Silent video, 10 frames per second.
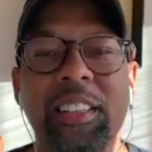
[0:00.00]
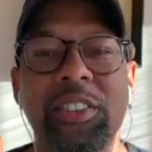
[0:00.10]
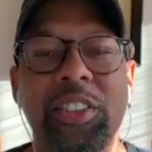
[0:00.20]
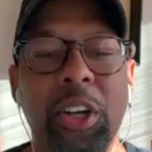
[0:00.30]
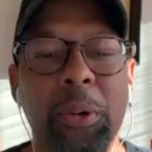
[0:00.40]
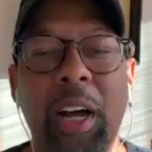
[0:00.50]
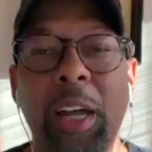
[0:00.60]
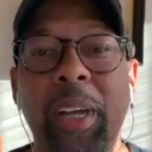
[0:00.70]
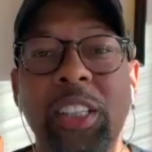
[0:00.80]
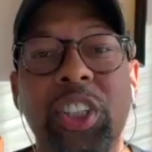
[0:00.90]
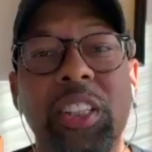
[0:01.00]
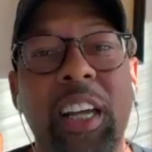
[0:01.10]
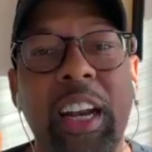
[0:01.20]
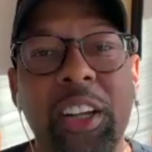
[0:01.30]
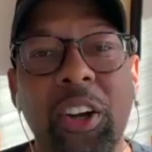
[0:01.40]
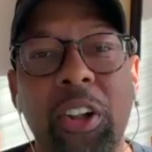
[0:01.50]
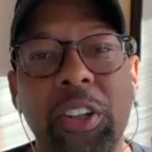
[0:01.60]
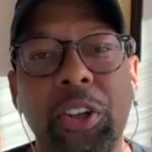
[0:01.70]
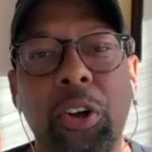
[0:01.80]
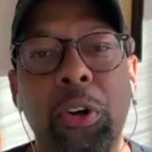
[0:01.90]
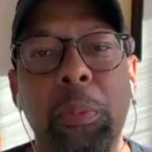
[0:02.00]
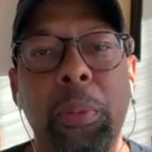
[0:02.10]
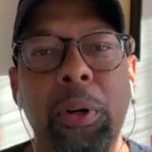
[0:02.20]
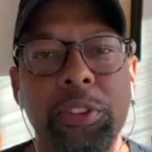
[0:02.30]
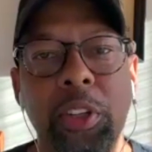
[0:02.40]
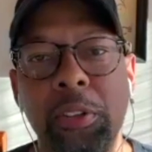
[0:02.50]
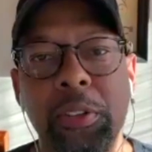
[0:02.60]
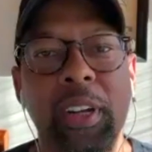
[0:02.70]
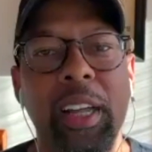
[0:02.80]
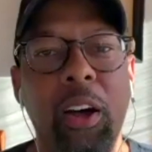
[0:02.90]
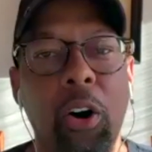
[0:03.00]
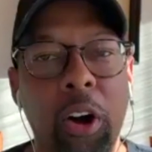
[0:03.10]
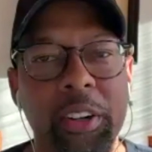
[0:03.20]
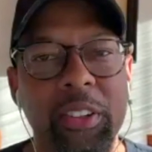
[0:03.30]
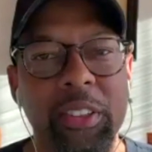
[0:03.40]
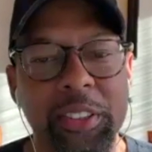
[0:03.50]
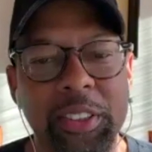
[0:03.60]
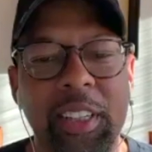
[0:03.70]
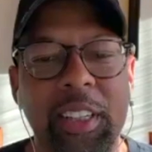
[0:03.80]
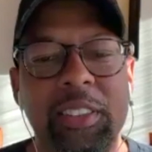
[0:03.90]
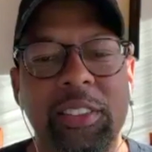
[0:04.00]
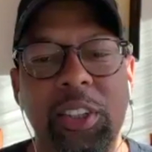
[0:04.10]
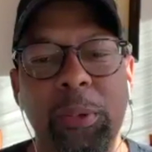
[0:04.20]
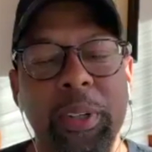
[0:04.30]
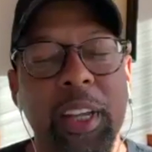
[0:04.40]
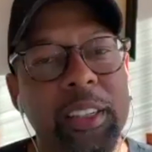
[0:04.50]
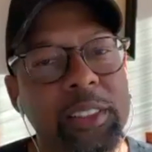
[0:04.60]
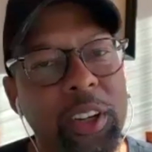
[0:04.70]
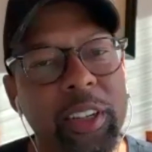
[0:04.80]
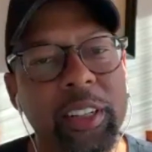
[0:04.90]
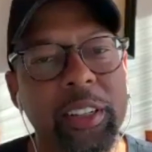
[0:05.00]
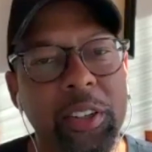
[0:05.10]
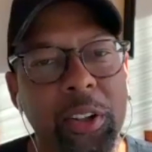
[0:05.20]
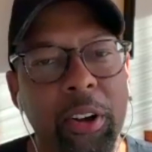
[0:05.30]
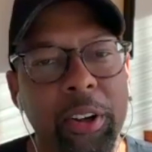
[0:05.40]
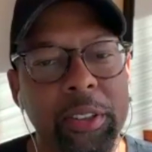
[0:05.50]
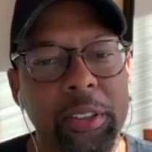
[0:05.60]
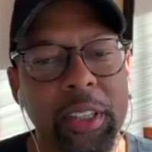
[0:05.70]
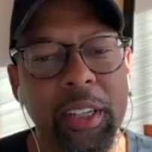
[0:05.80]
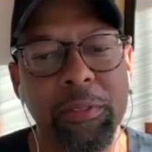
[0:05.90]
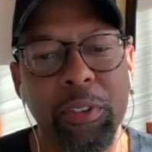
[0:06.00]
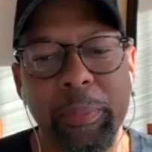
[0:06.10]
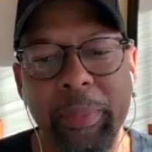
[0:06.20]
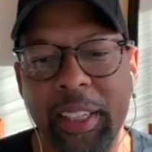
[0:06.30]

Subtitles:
So I mentioned that I call your persona Arnold. So we got to talk a little Arnold here for a minute.